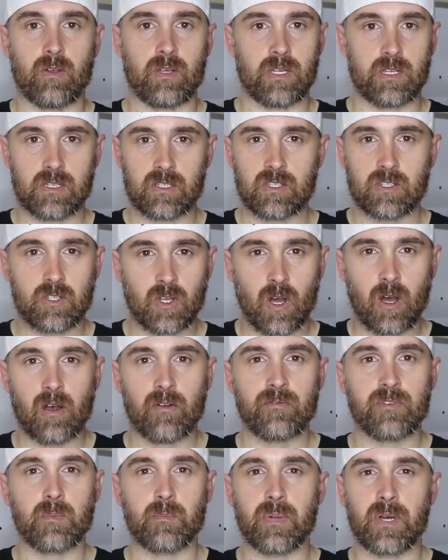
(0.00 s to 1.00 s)
It is
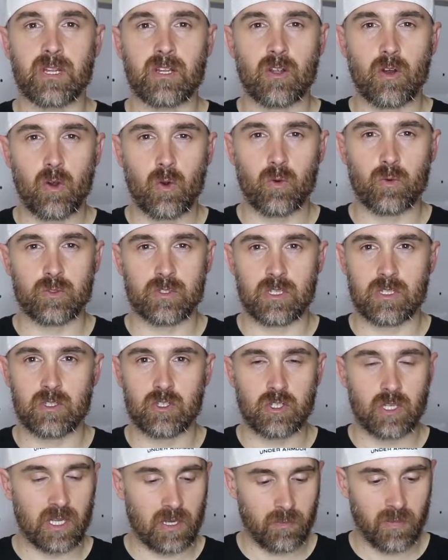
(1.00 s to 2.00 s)
soft, but it holds its
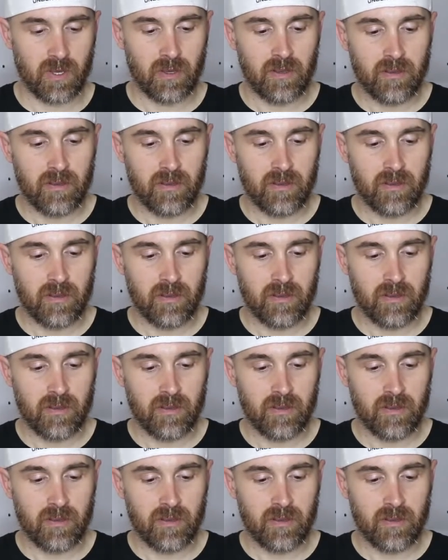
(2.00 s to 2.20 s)
shape.